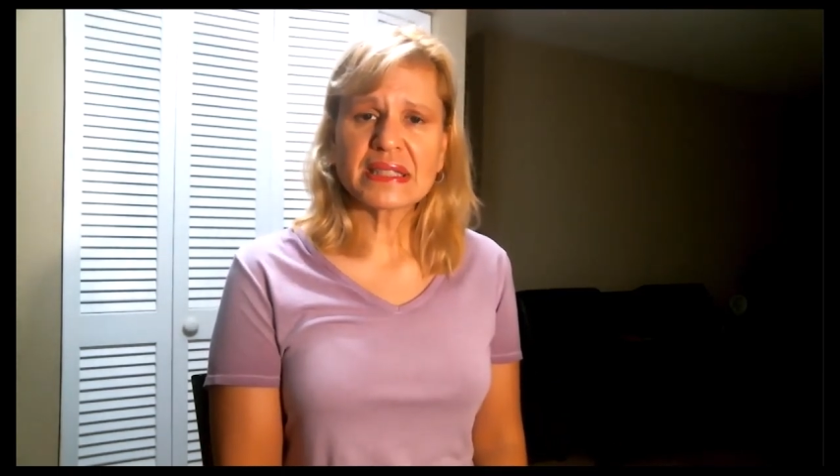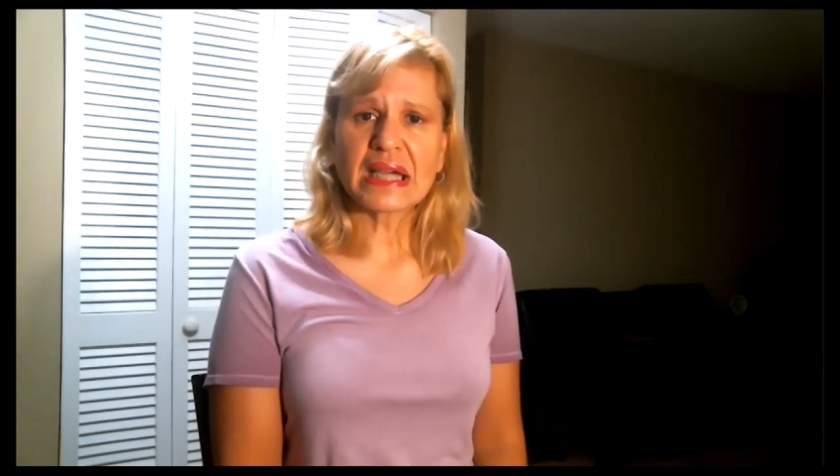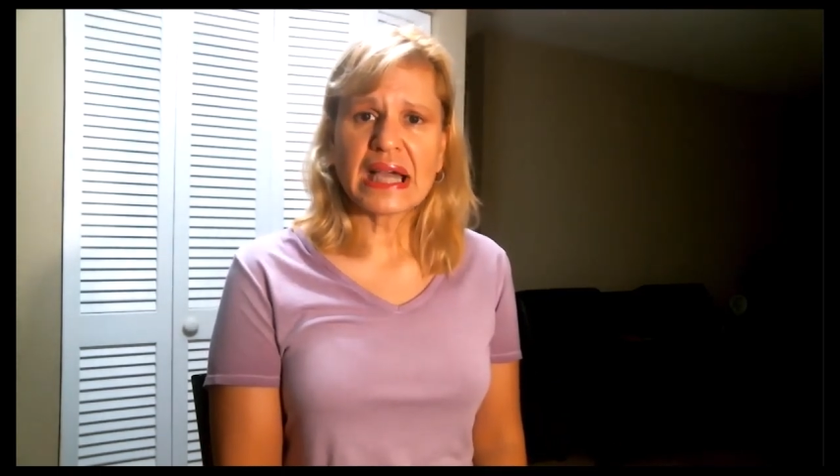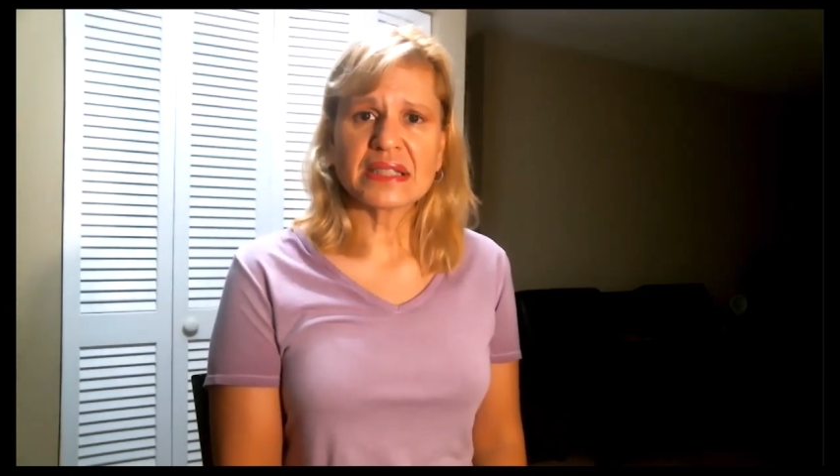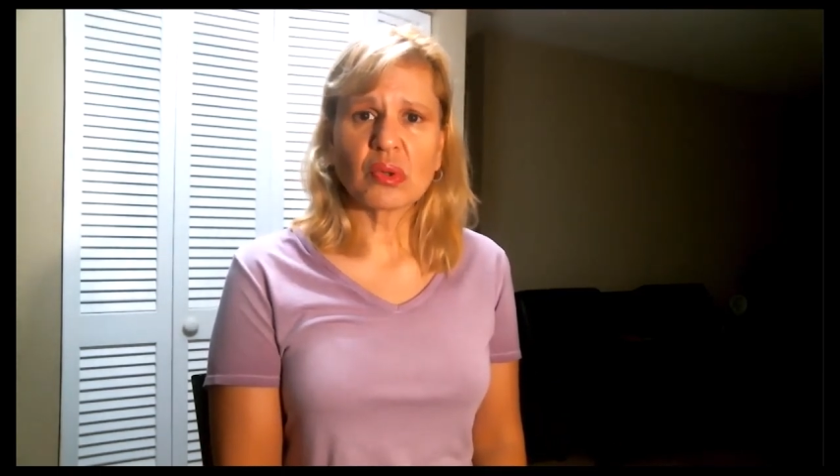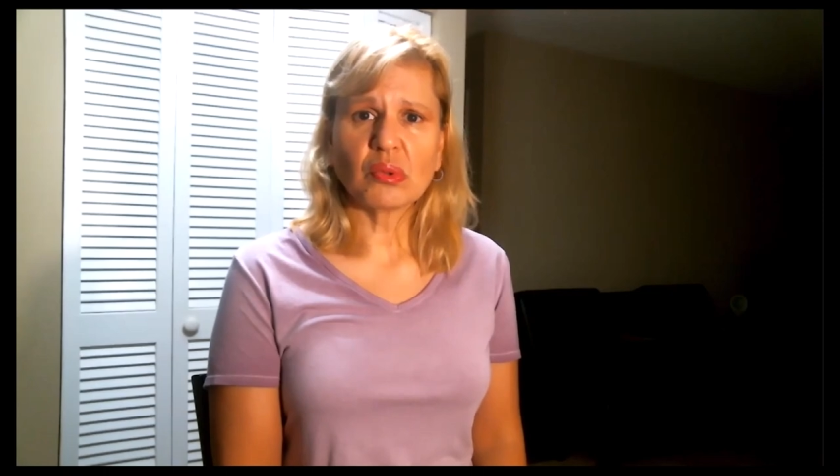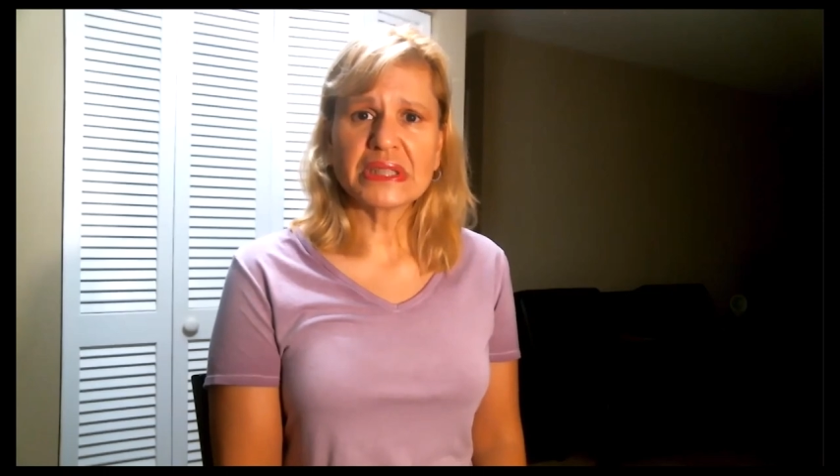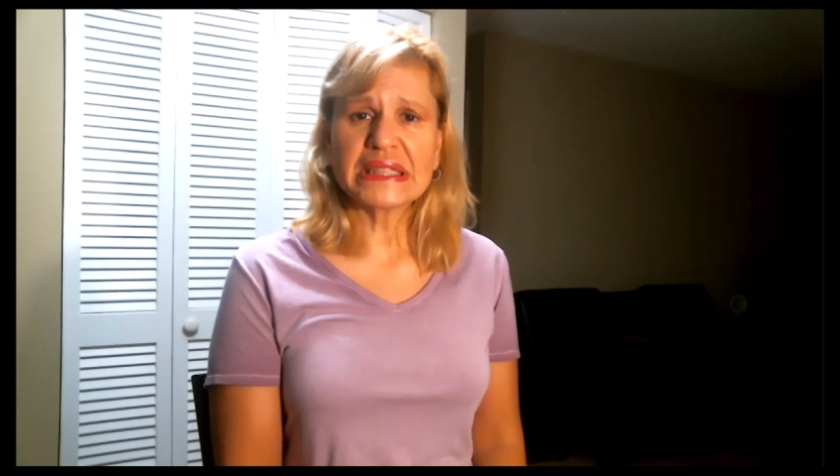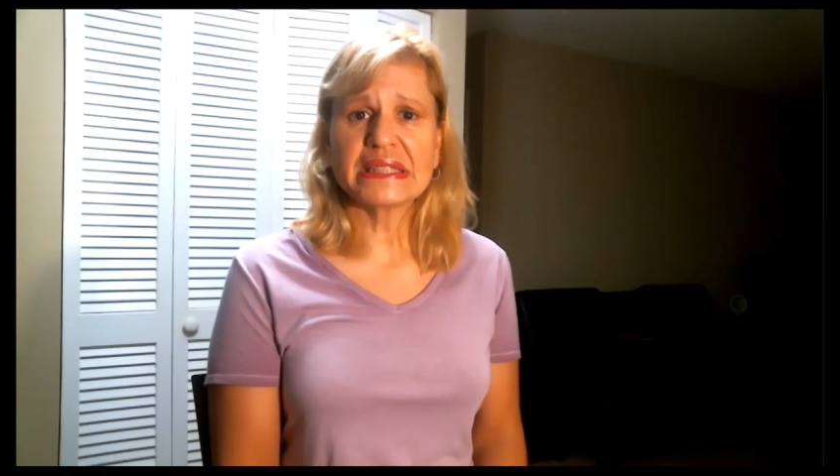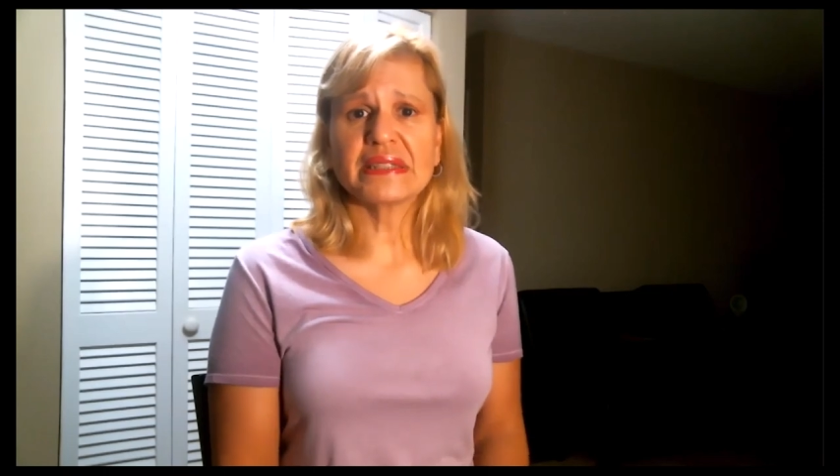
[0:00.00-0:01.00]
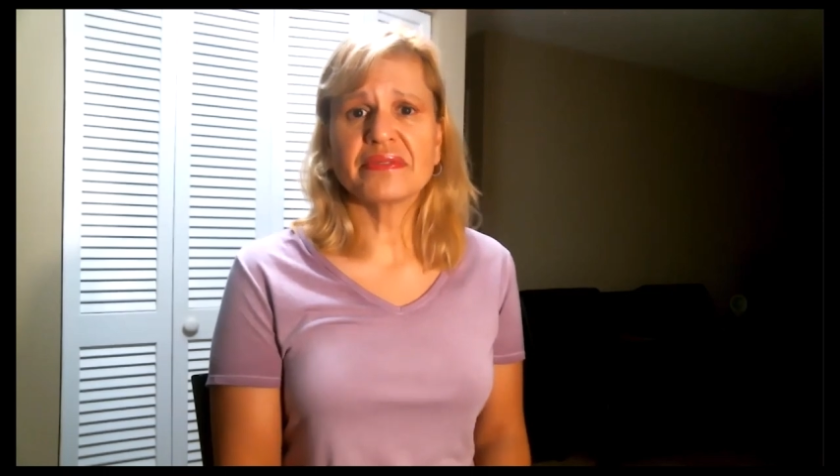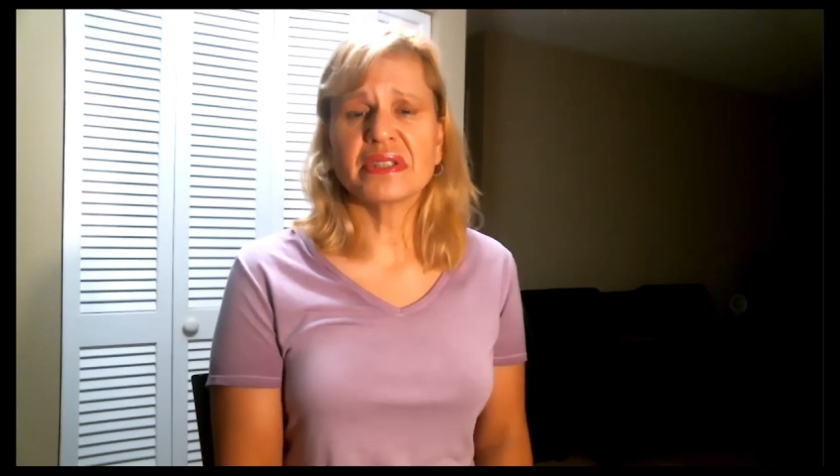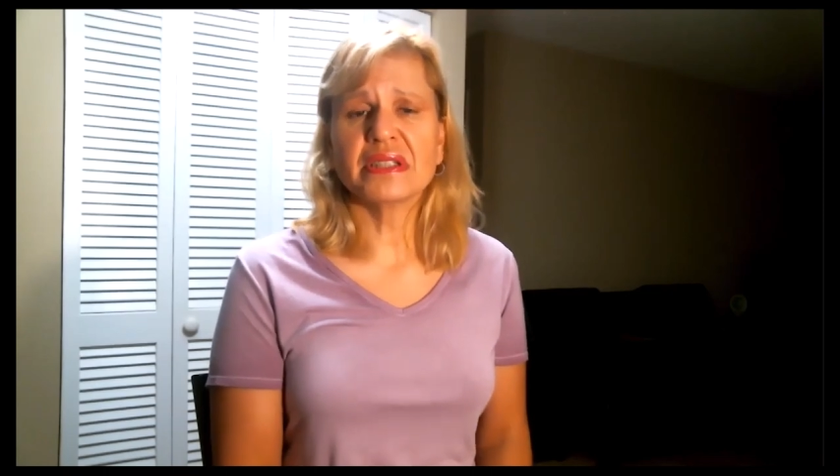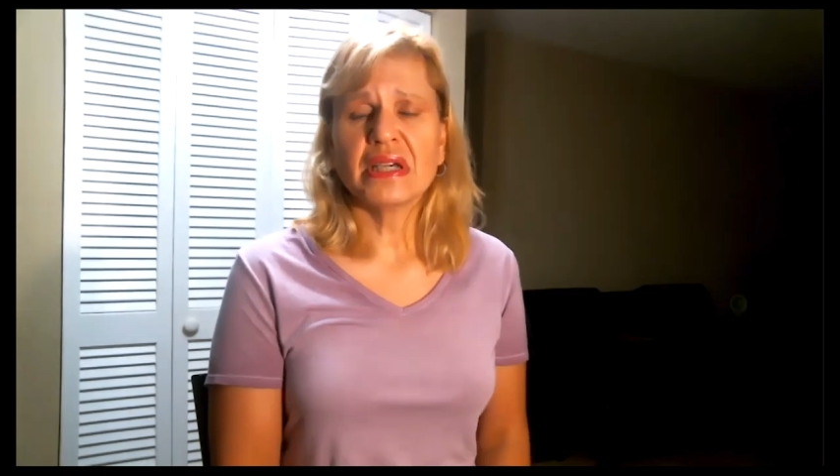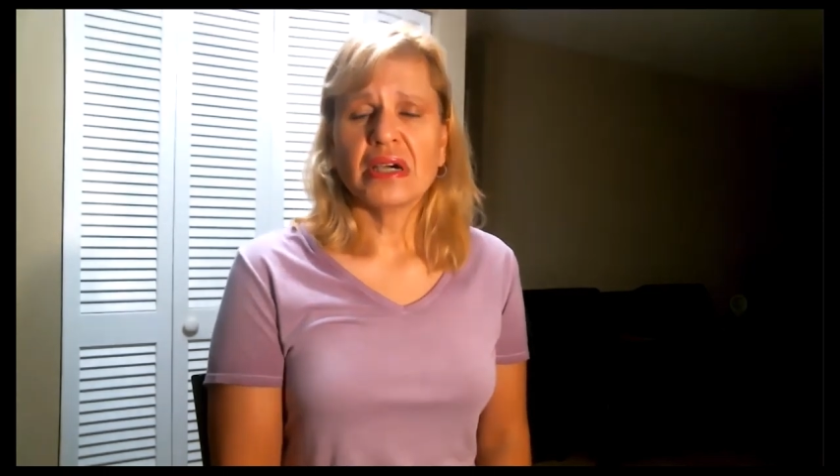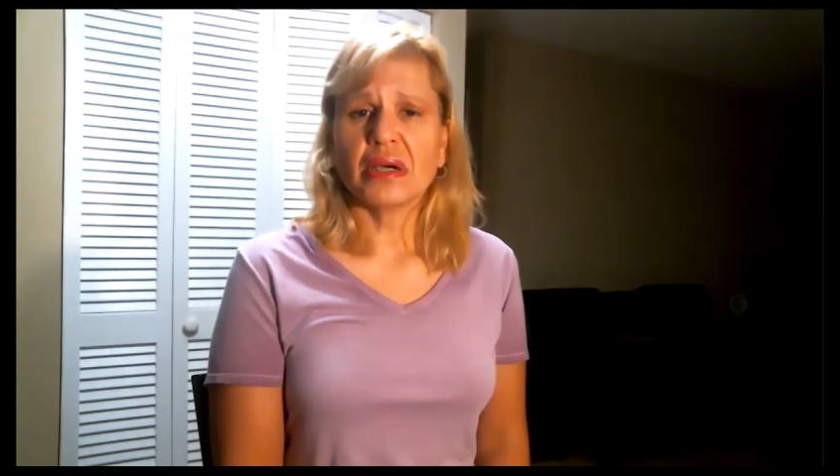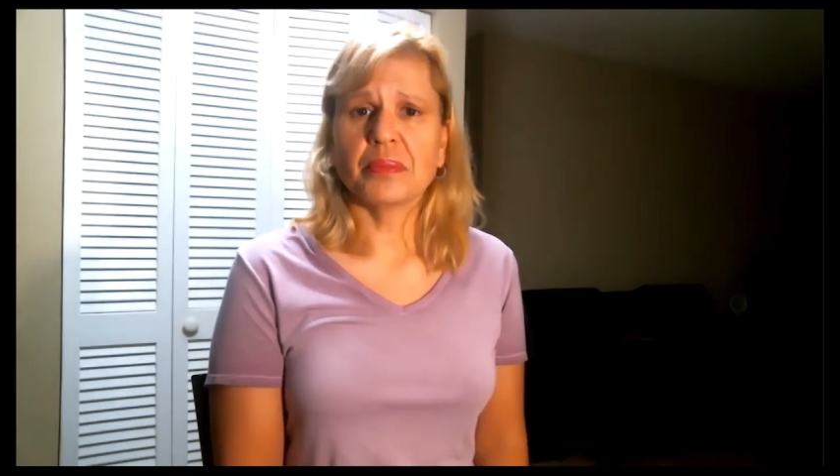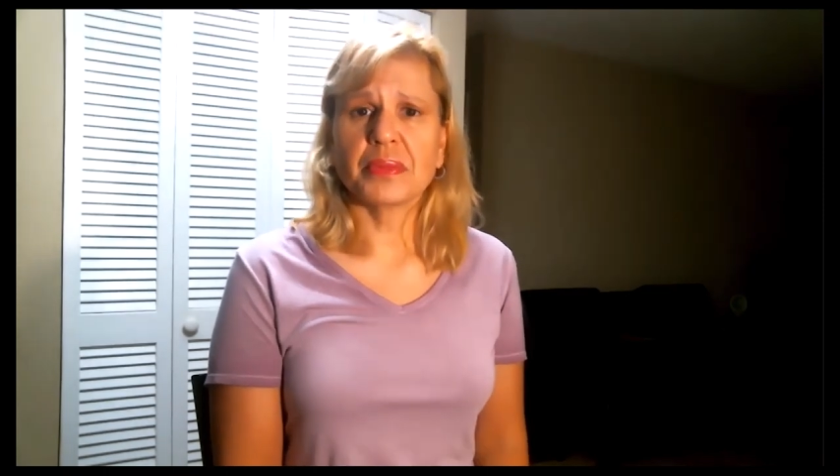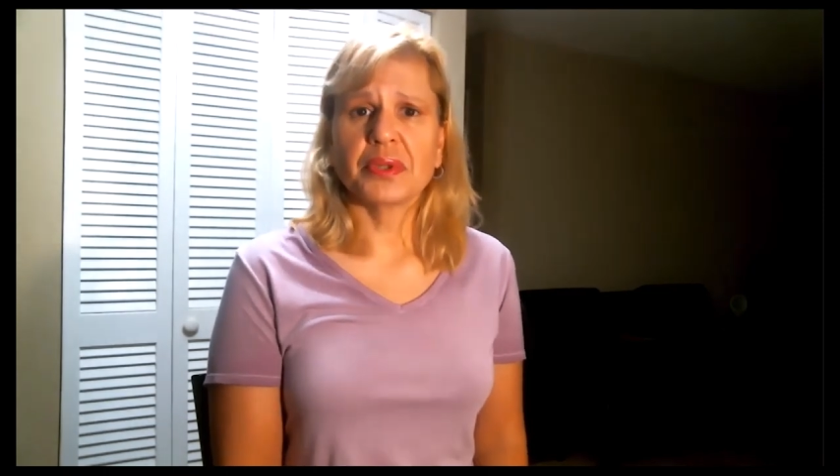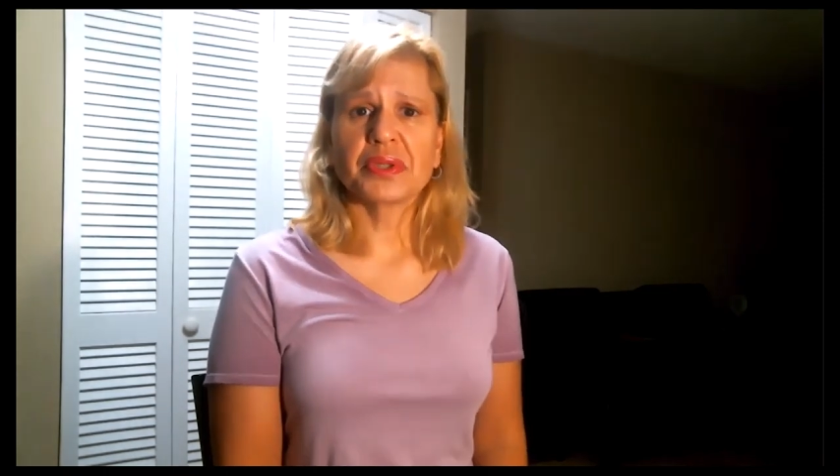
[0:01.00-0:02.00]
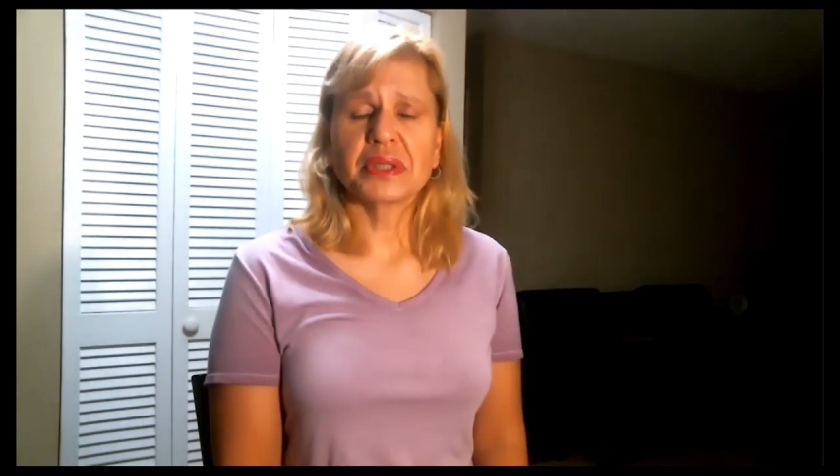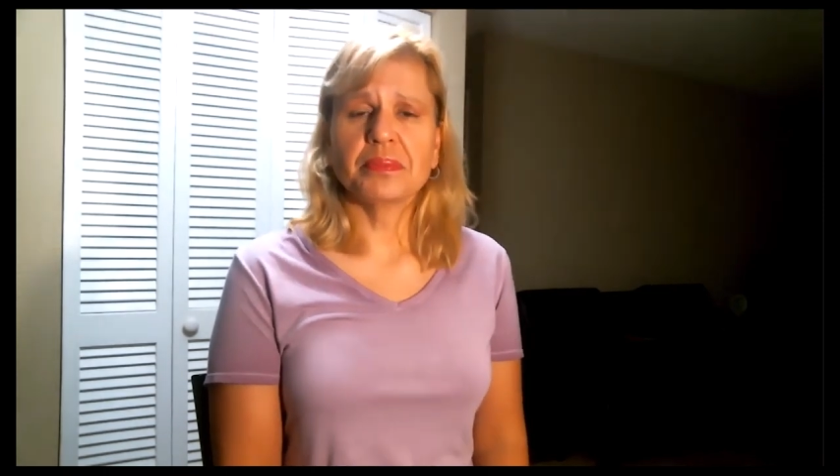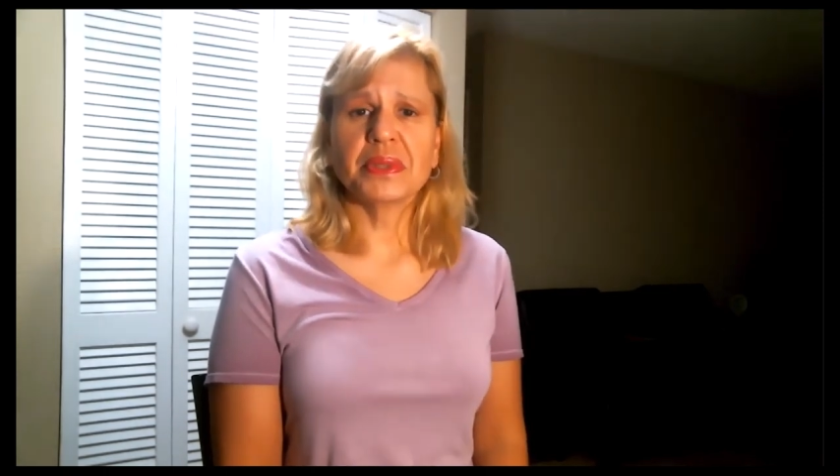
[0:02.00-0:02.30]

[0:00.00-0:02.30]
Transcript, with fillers: has only given American